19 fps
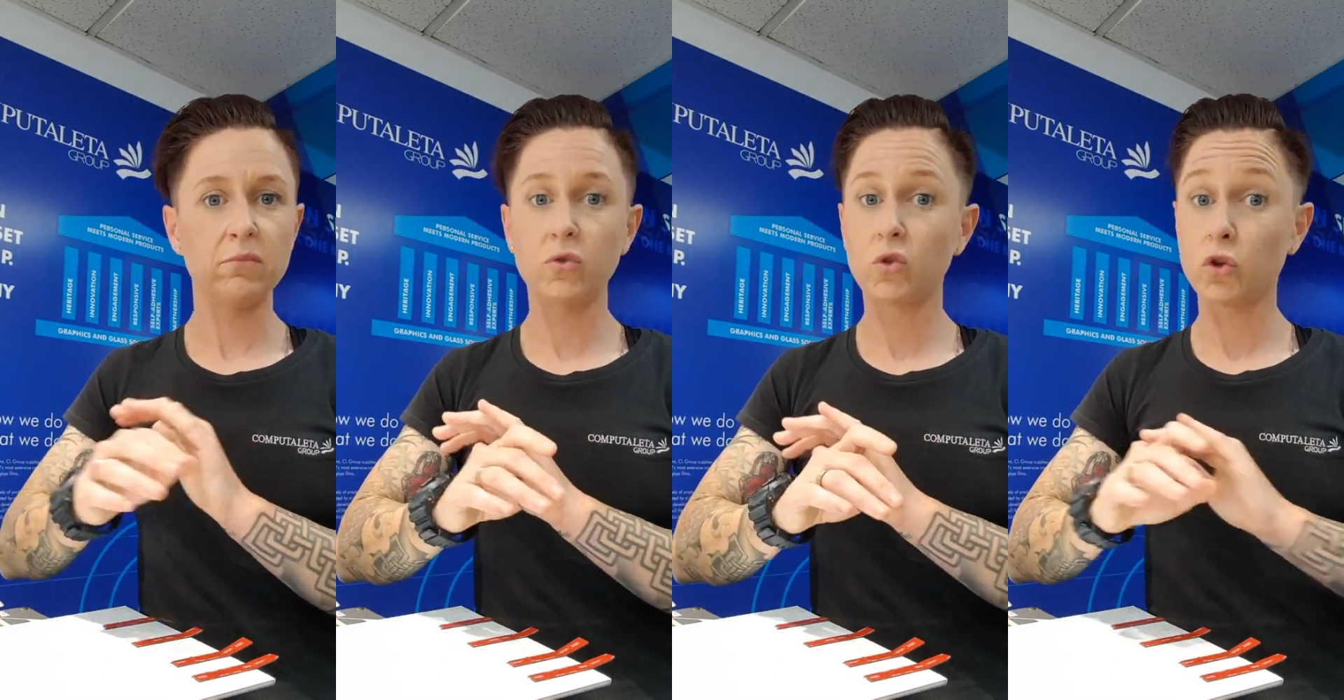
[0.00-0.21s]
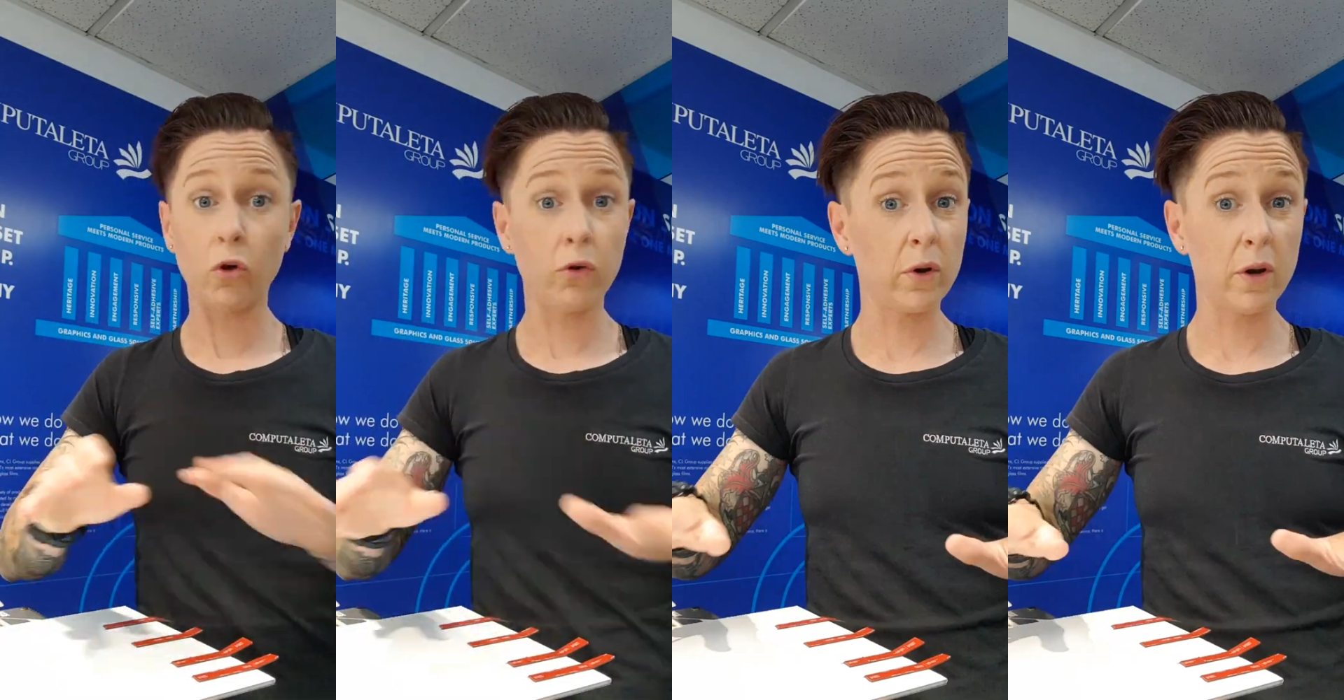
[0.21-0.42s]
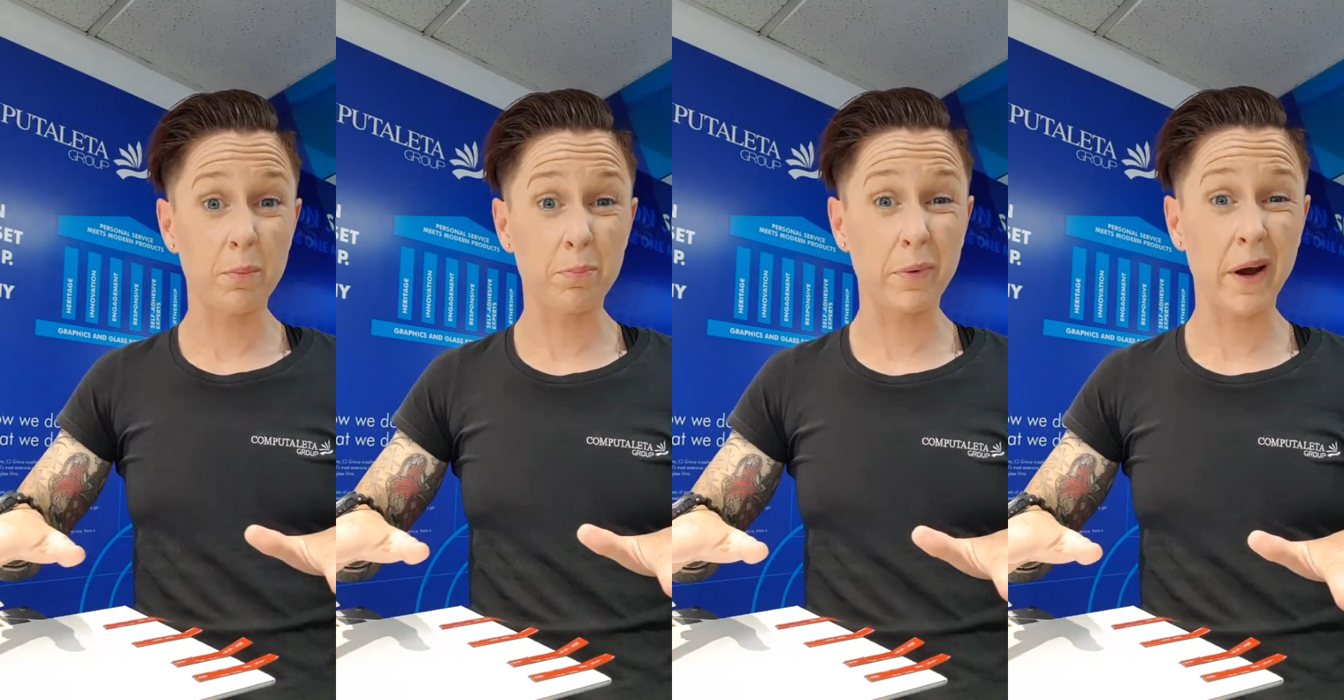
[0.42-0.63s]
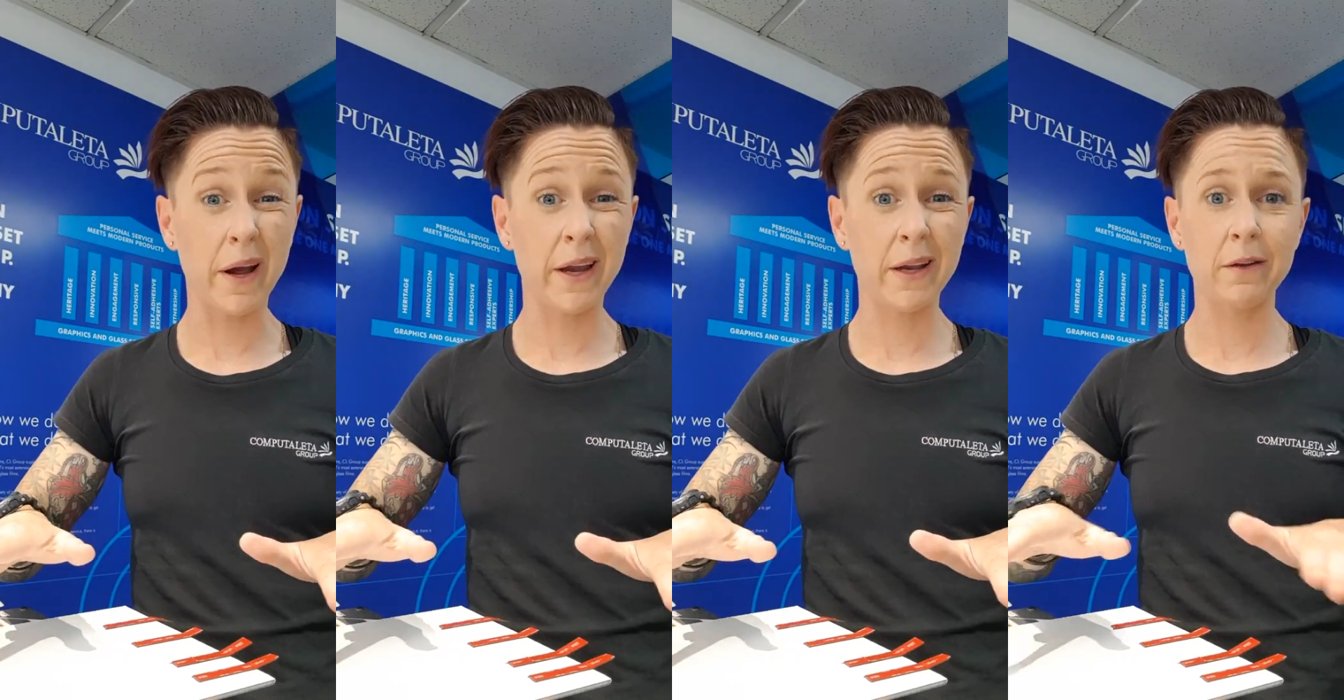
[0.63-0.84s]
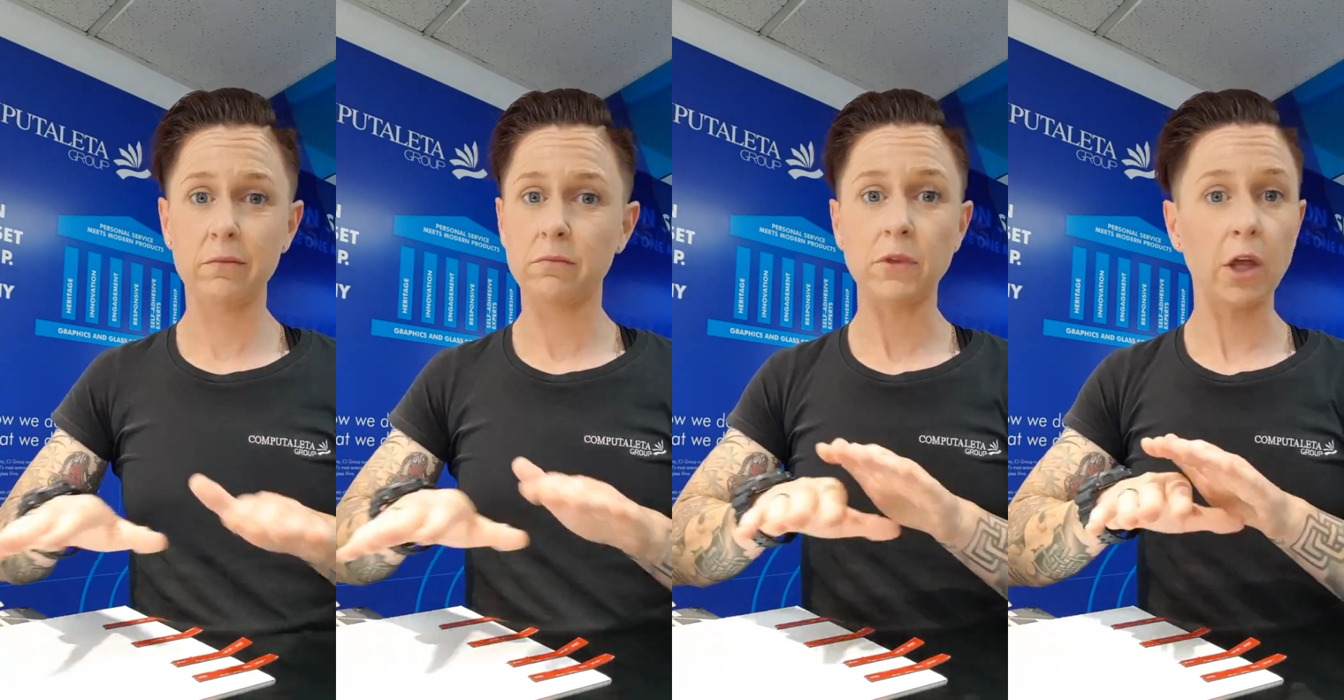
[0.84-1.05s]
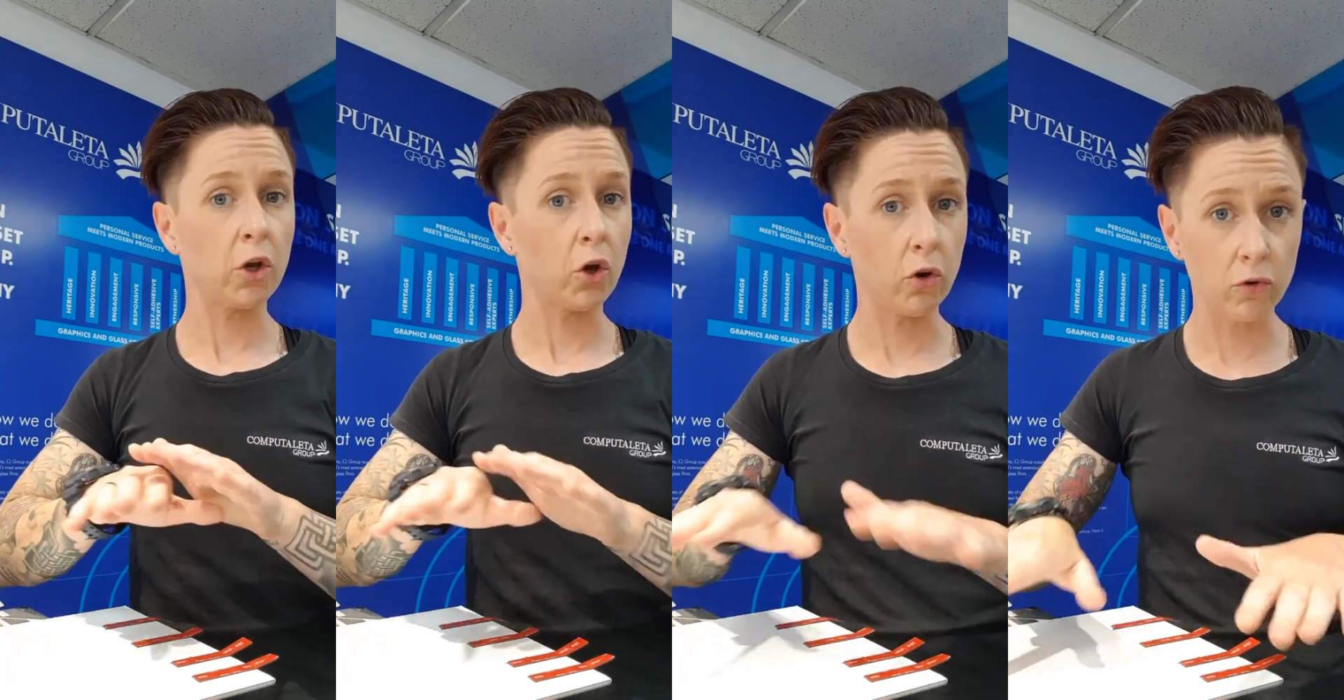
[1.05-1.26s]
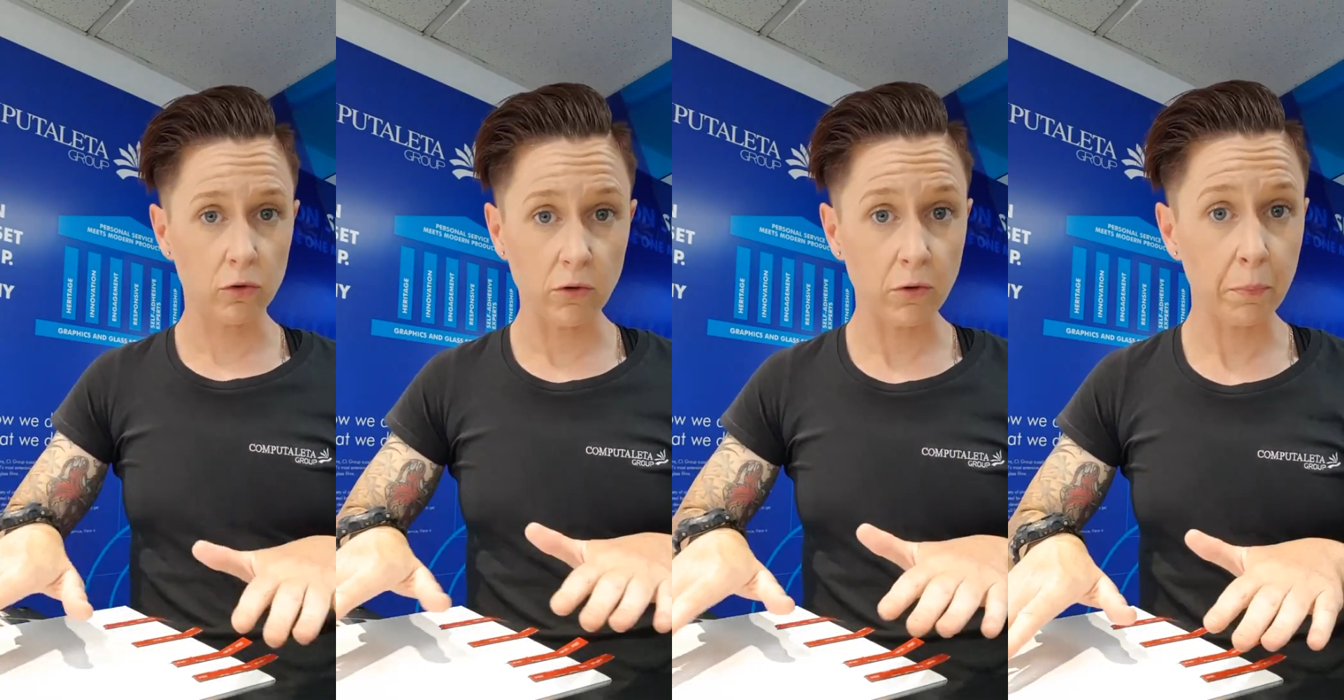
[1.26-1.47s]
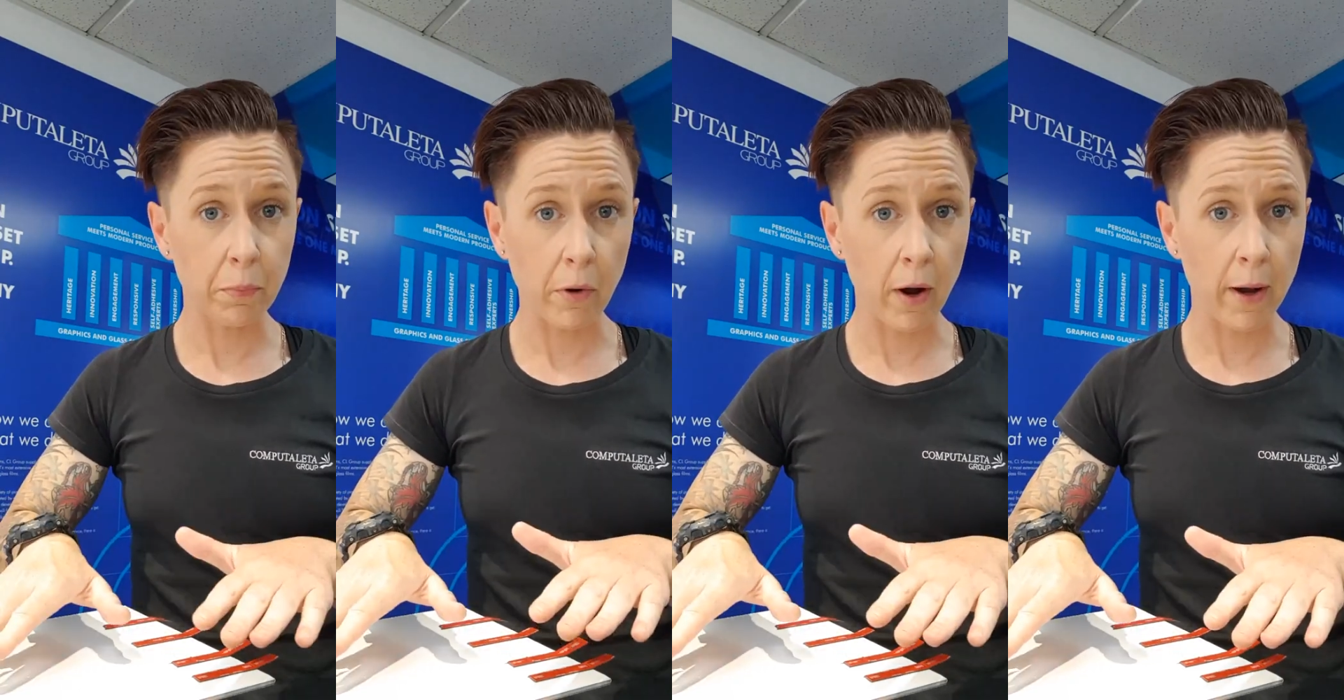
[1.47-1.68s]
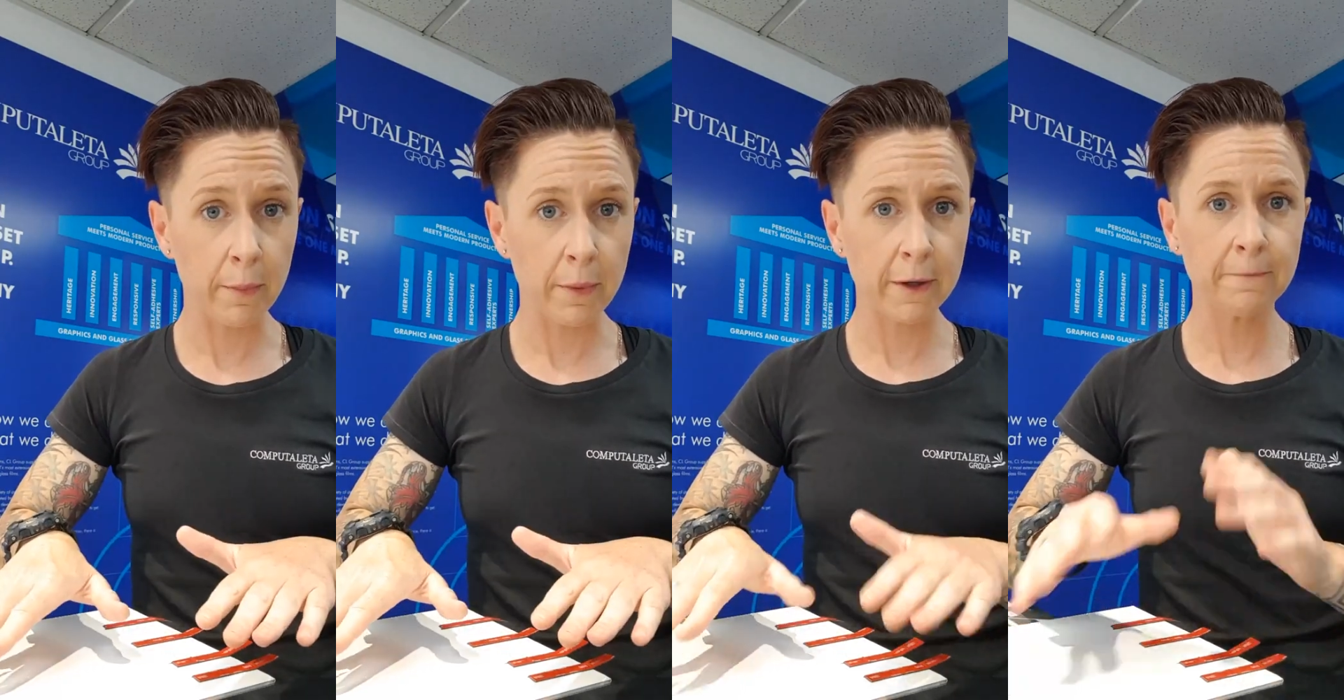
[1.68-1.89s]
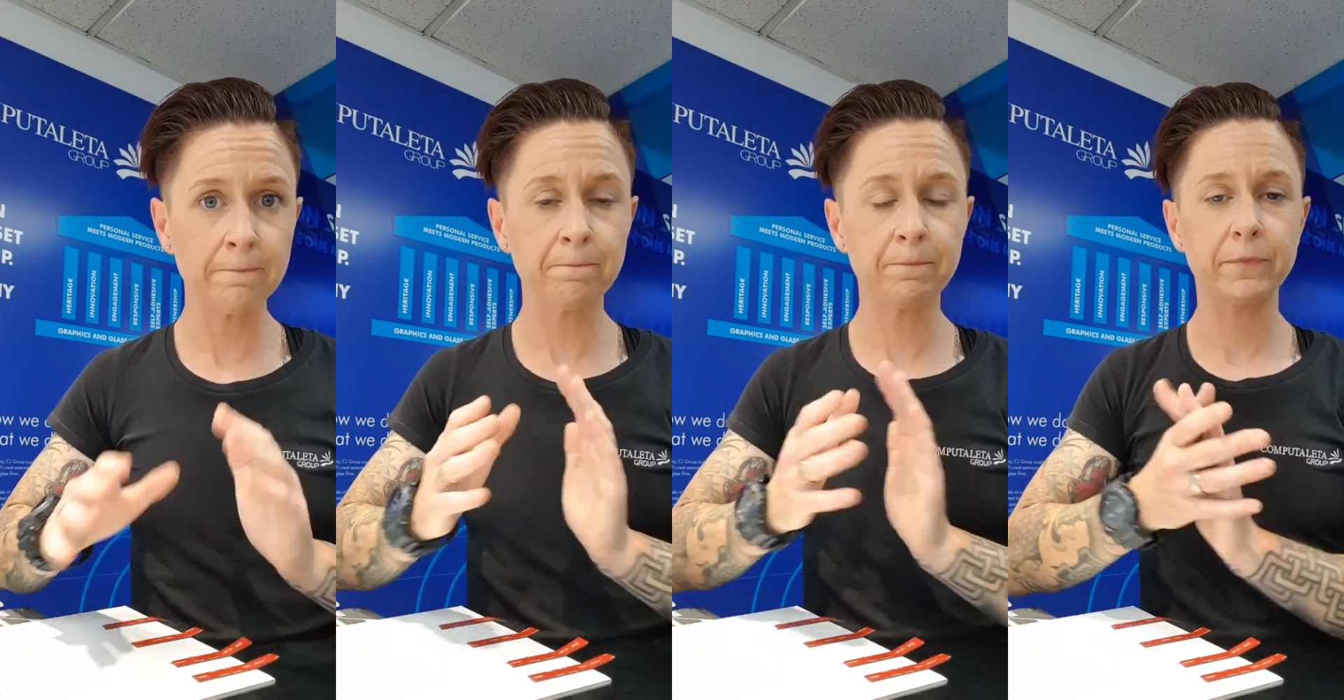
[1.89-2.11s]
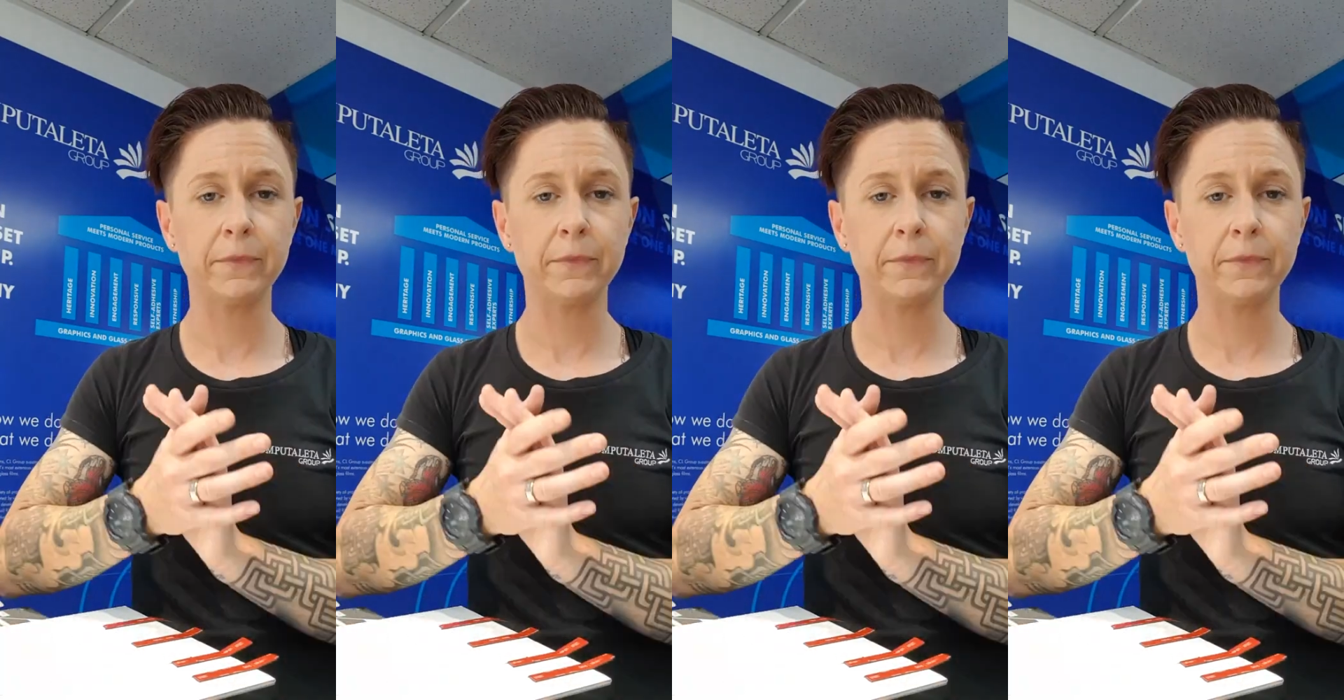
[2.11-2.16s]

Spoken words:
don't abrade, they don't use primer,